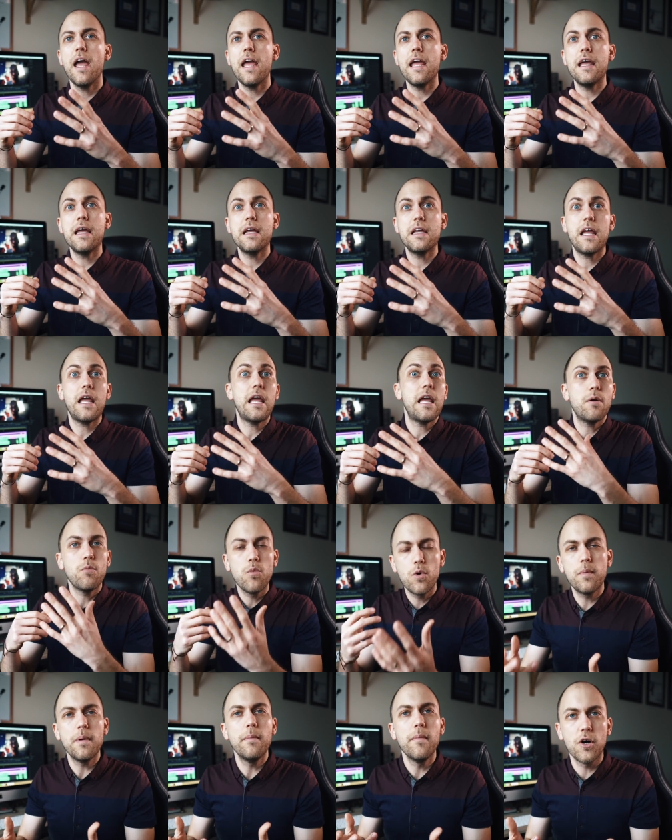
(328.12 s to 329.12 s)
it it
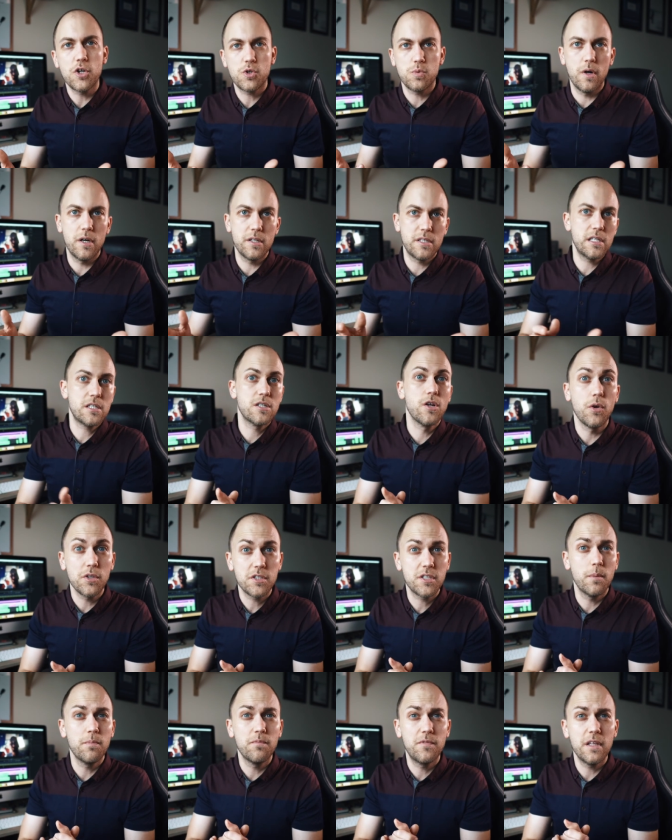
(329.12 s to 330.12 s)
will be much worse. It's
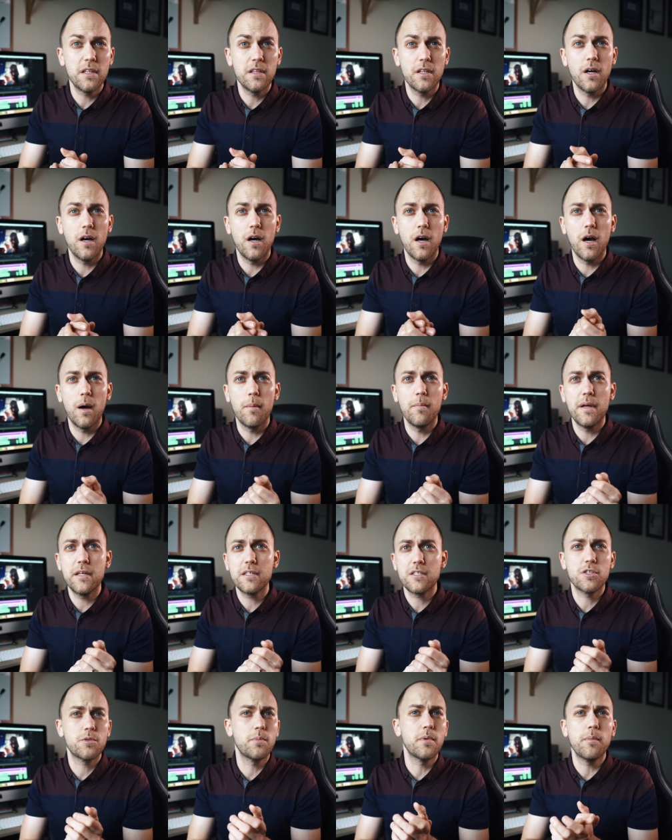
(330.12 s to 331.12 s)
not something that um,
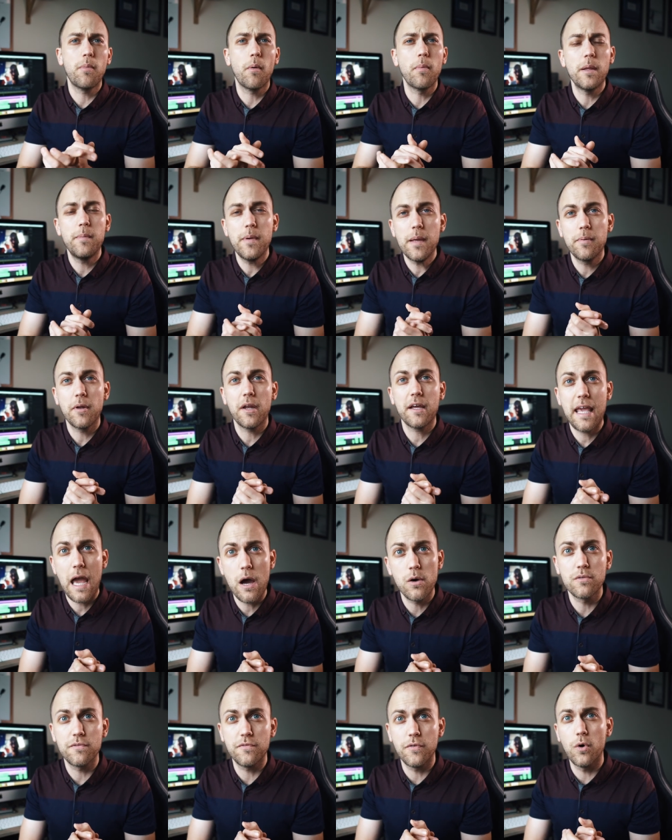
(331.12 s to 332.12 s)
it's not something that probably people
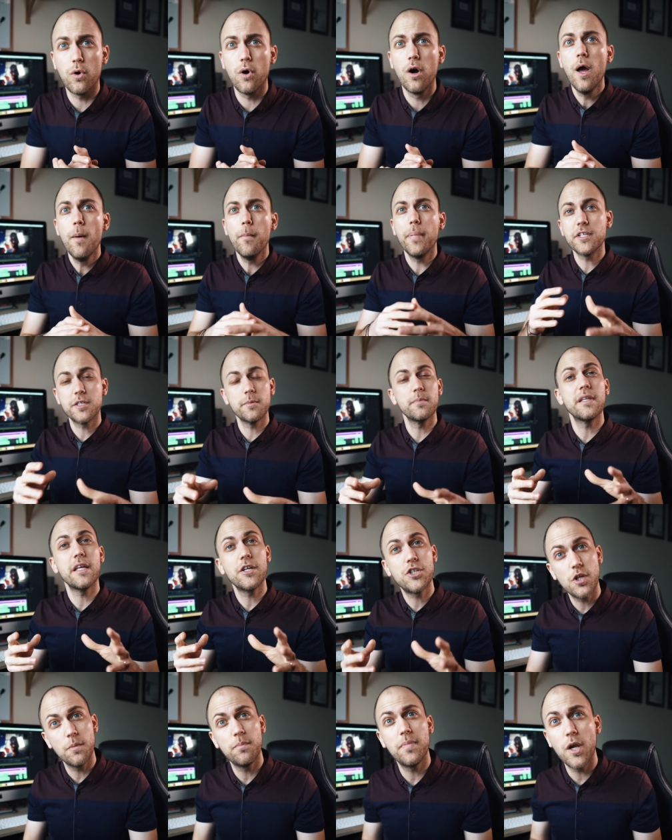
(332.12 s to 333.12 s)
account for, but something
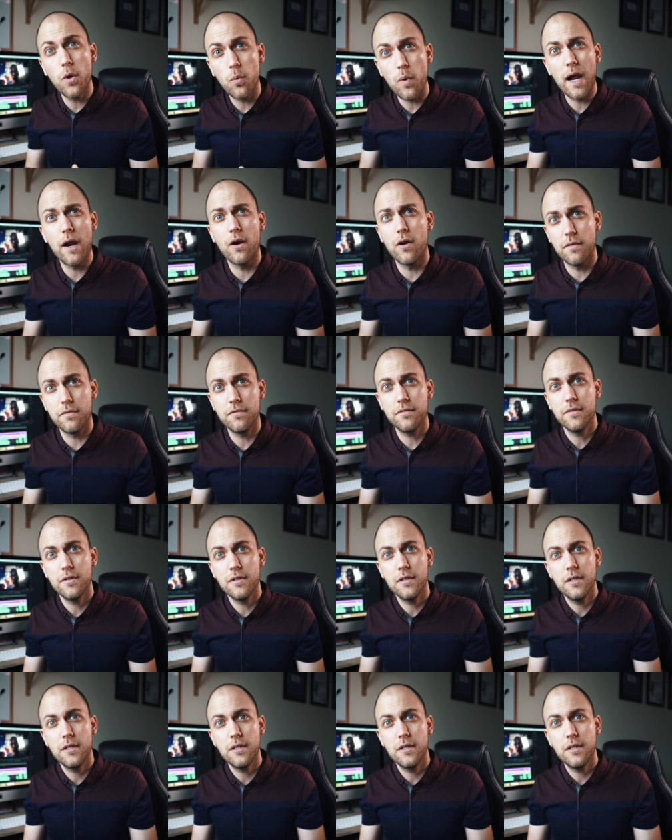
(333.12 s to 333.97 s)
they should be aware of.